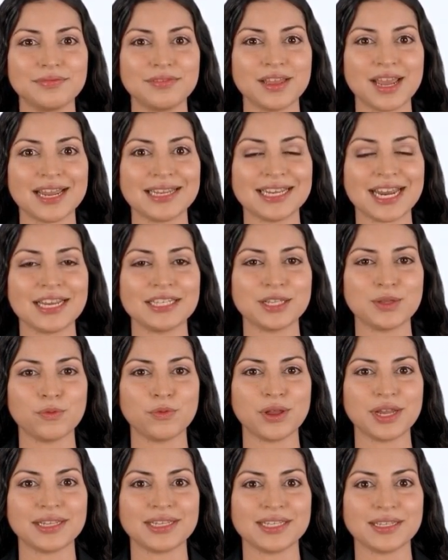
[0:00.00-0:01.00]
assessing
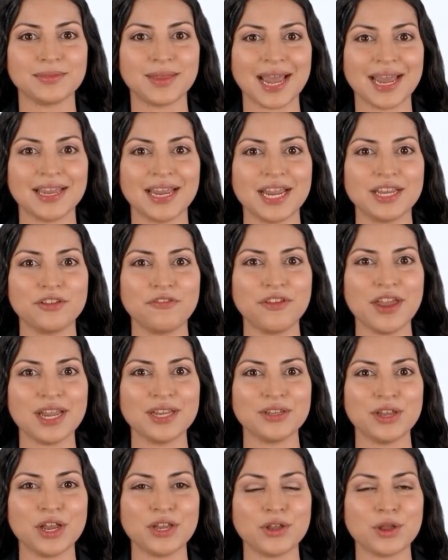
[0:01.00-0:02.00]
risks by identifying
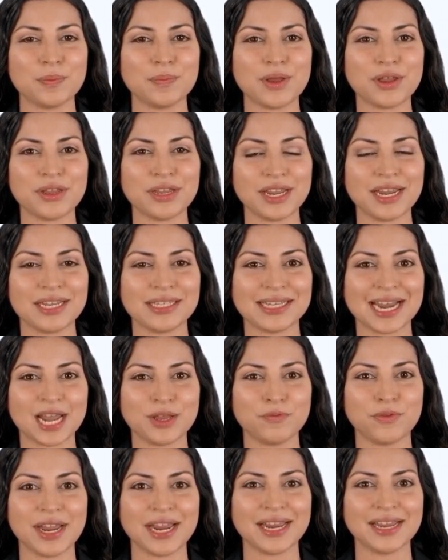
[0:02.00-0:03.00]
vulnerabilities and
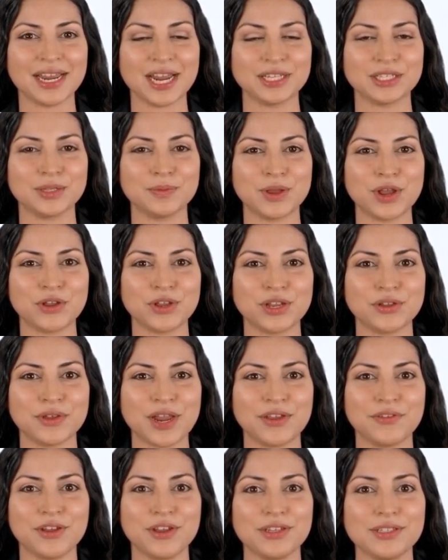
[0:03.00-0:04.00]
rating their severity
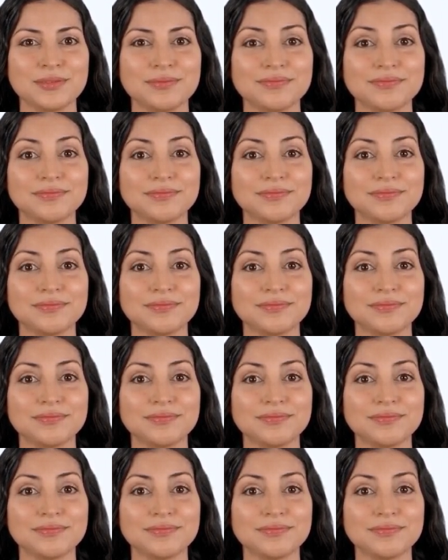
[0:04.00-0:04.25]
levels,